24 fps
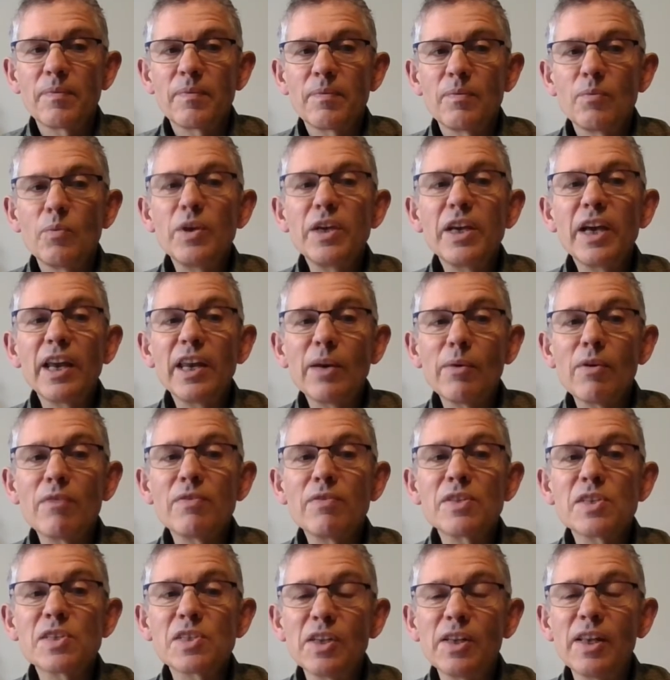We can, however,
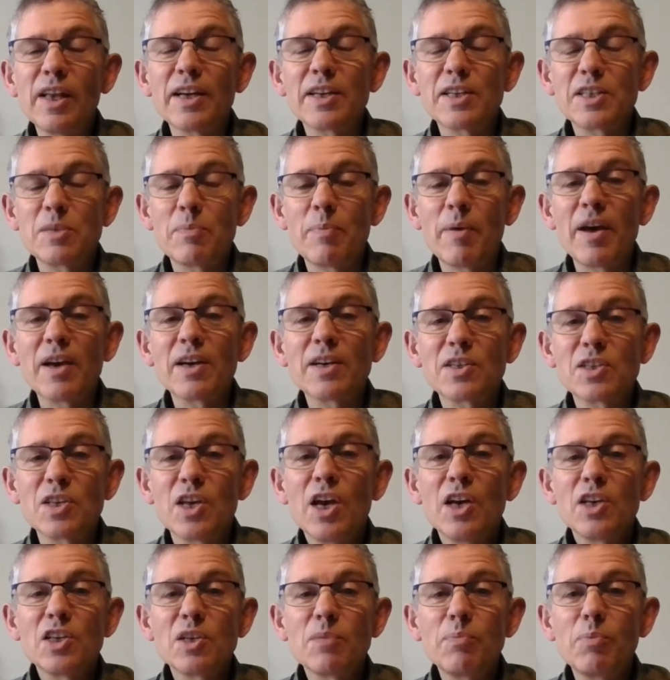still expect
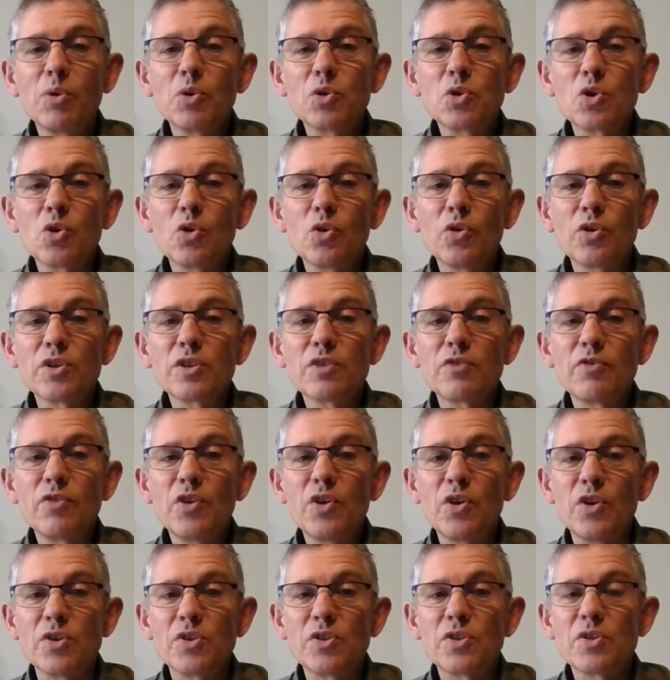to put others
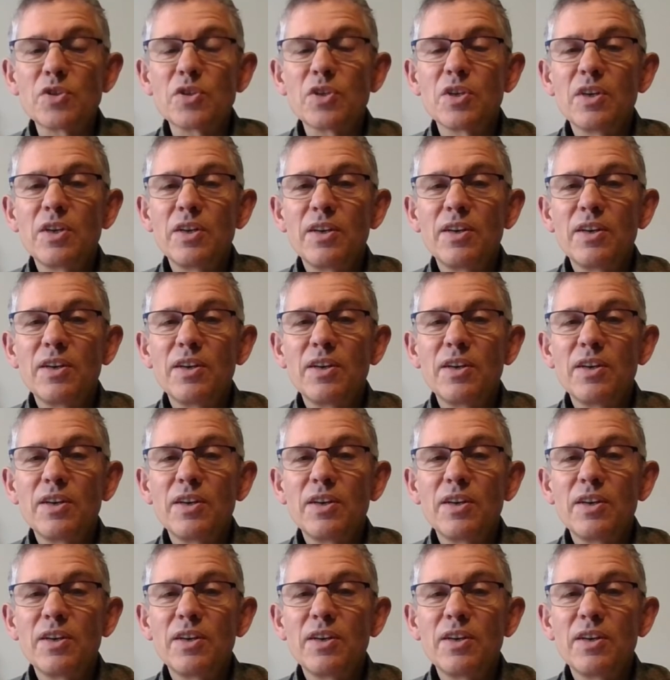first,